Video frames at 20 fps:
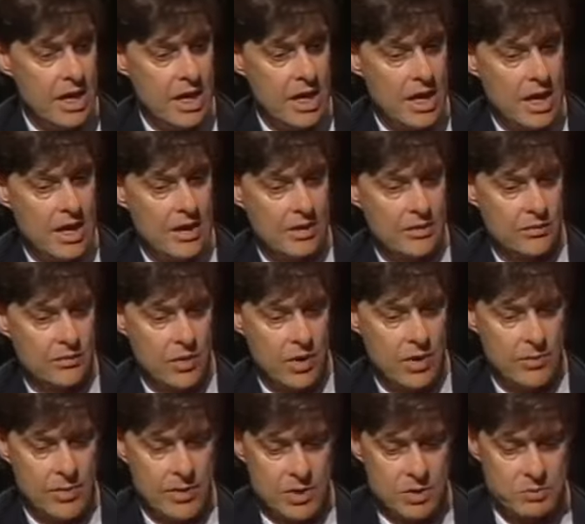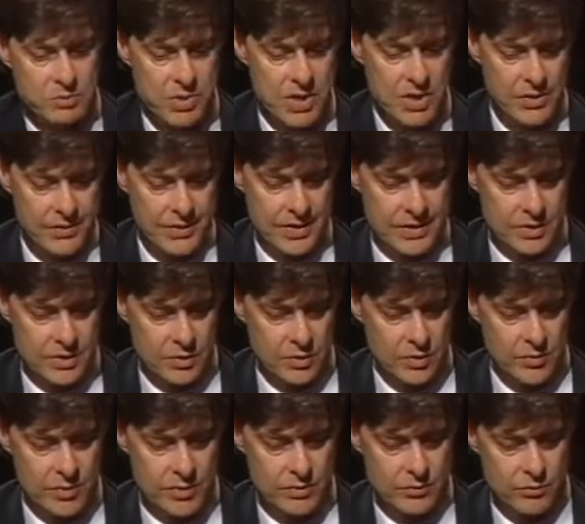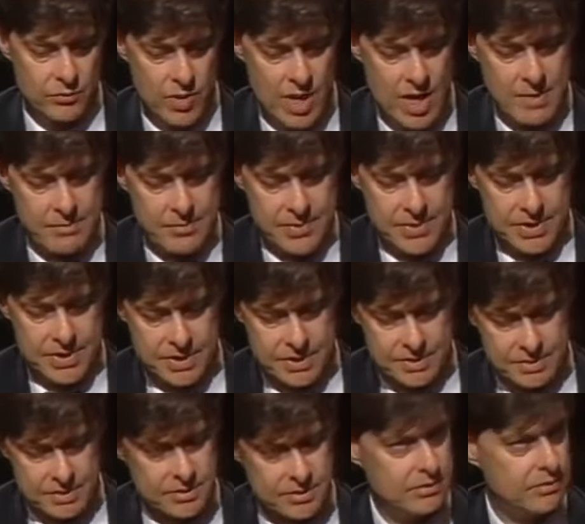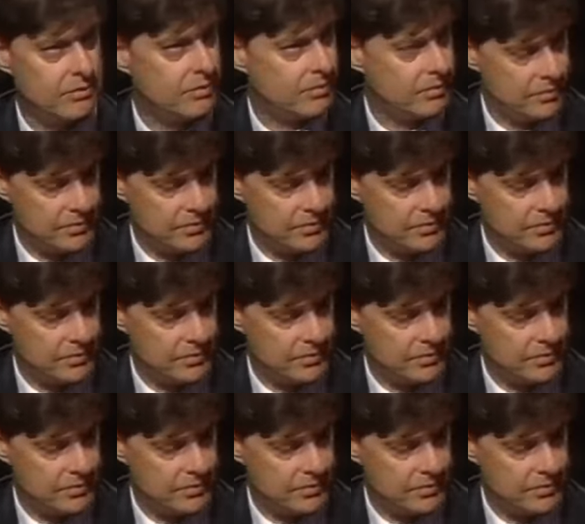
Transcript: And the Romans built these enormous ramps to,